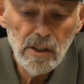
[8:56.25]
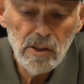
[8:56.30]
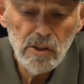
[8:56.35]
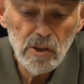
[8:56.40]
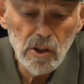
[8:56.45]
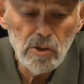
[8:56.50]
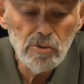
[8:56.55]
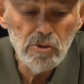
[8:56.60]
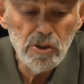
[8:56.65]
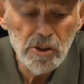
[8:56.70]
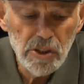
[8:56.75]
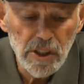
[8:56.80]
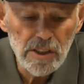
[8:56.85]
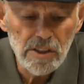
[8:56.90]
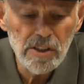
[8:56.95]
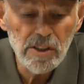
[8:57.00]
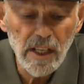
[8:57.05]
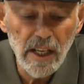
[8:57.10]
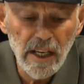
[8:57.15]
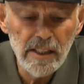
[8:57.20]
know,
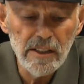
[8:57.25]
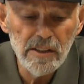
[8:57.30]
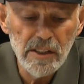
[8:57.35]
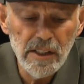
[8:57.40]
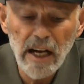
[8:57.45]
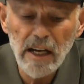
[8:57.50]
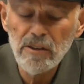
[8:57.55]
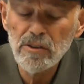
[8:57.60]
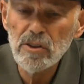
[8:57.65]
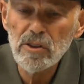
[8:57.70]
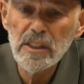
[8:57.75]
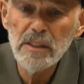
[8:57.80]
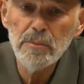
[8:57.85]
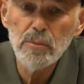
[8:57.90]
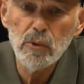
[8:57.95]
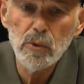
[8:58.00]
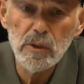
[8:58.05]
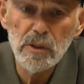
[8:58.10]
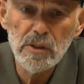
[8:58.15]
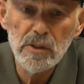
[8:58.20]
just like Doctor
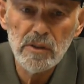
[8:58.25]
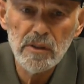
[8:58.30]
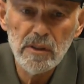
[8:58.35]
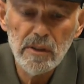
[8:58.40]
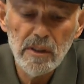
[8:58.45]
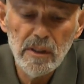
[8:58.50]
Liebowitz,